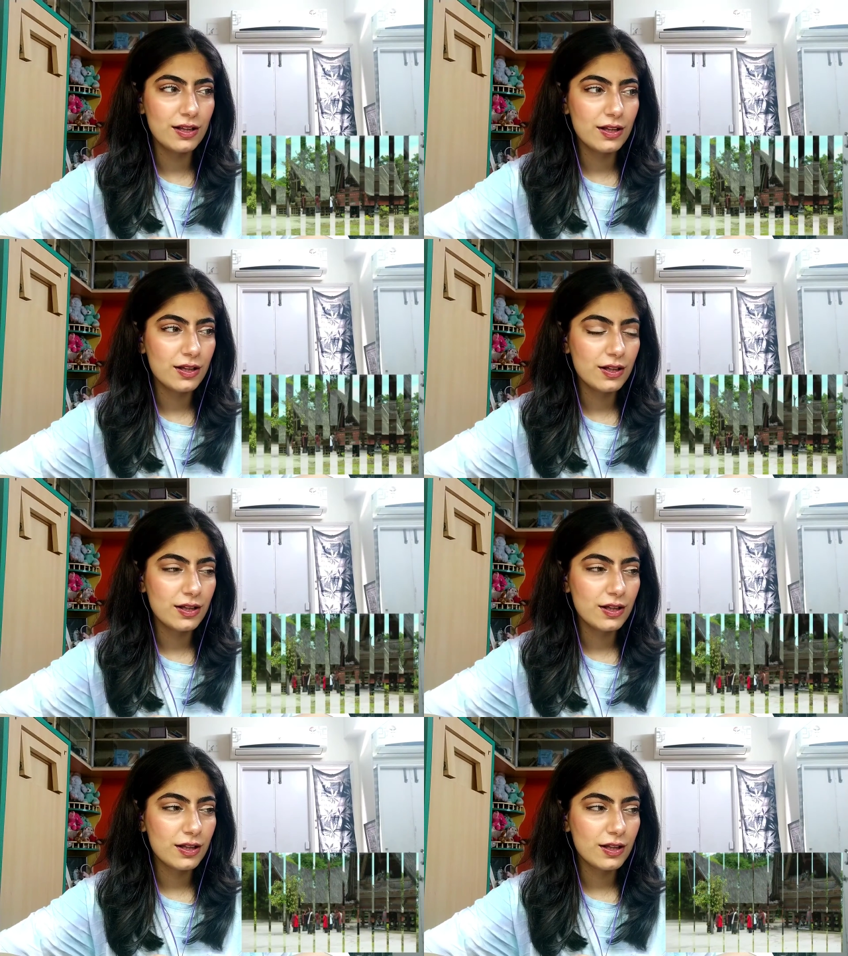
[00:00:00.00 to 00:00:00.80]

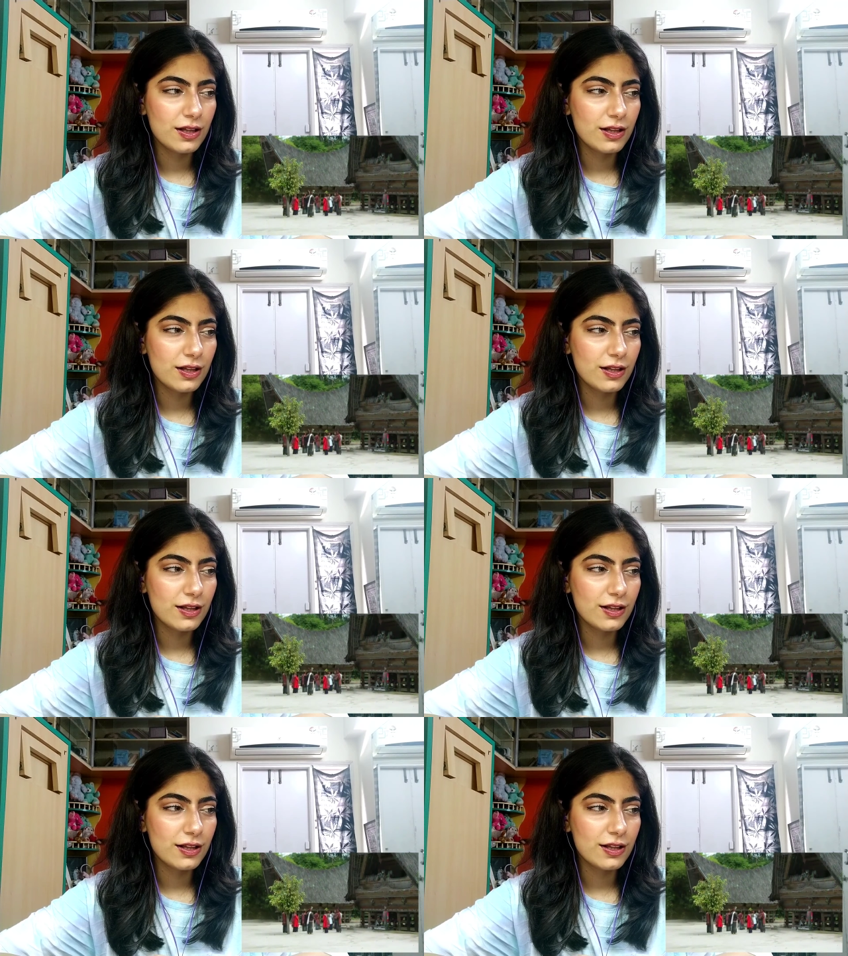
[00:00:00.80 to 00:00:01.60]

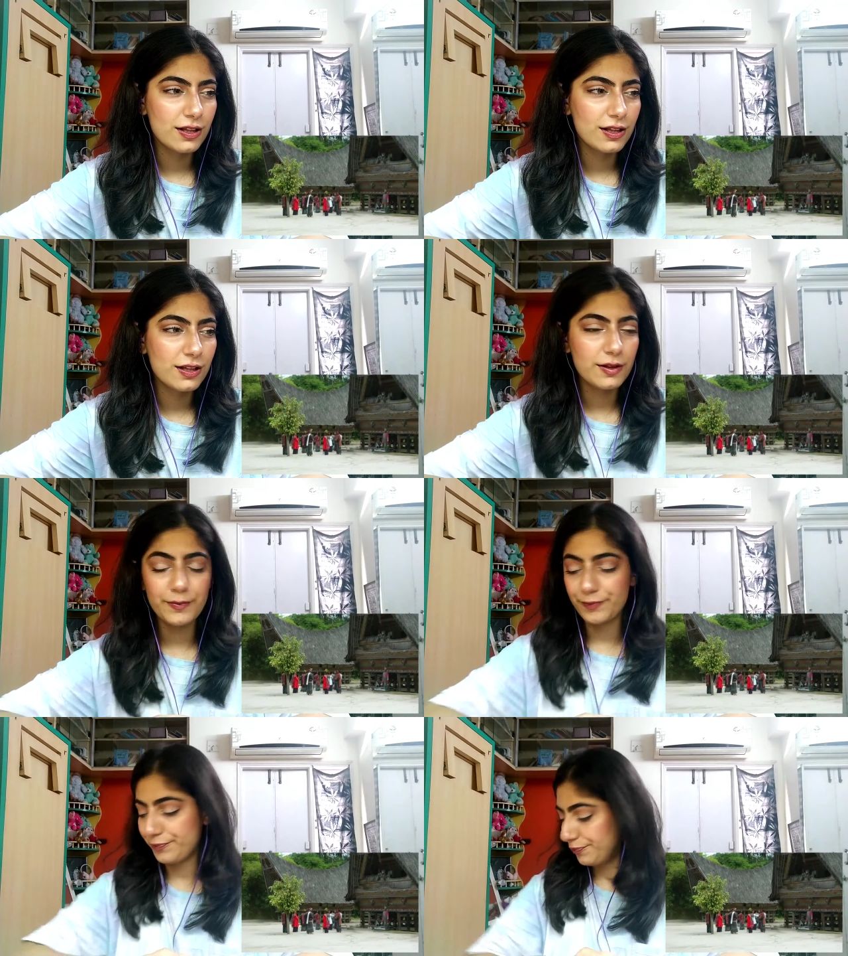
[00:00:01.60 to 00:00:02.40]

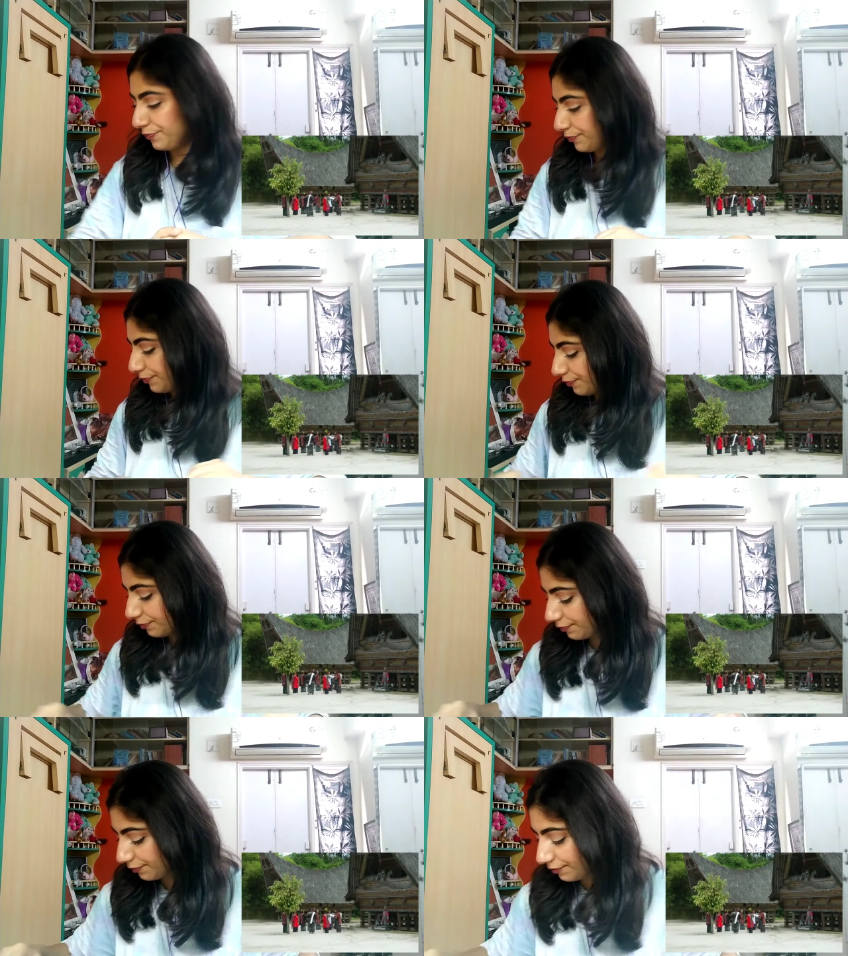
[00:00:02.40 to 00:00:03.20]

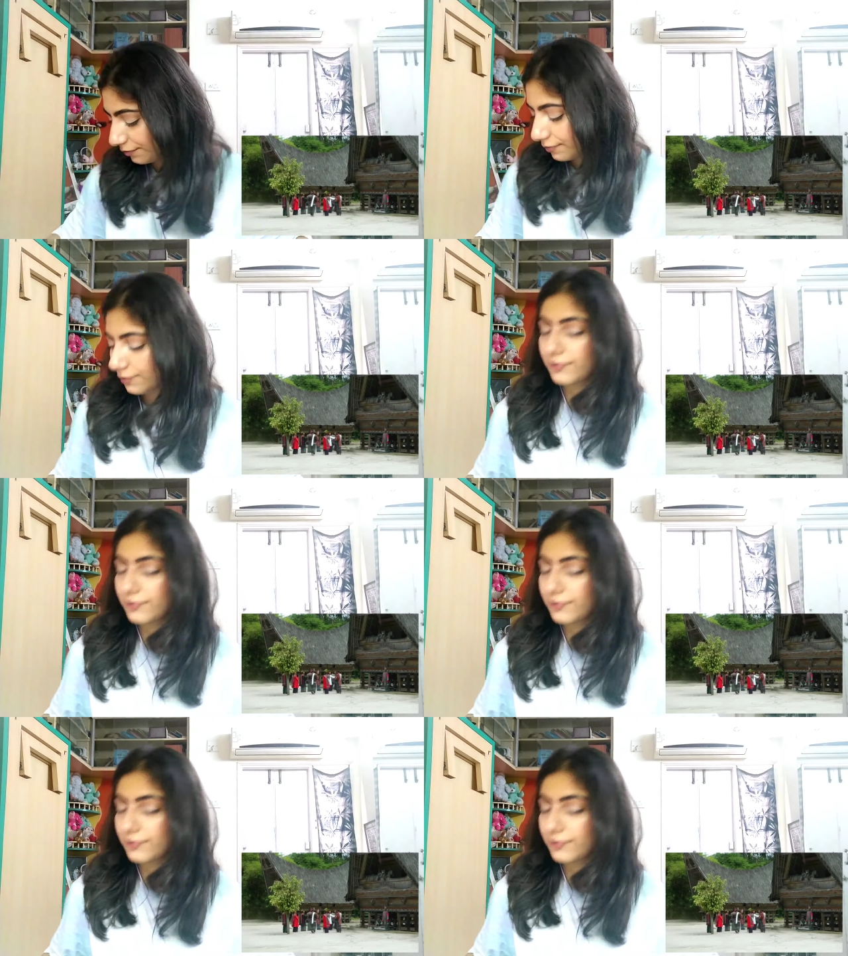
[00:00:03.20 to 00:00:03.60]
No one is speaking in this clip.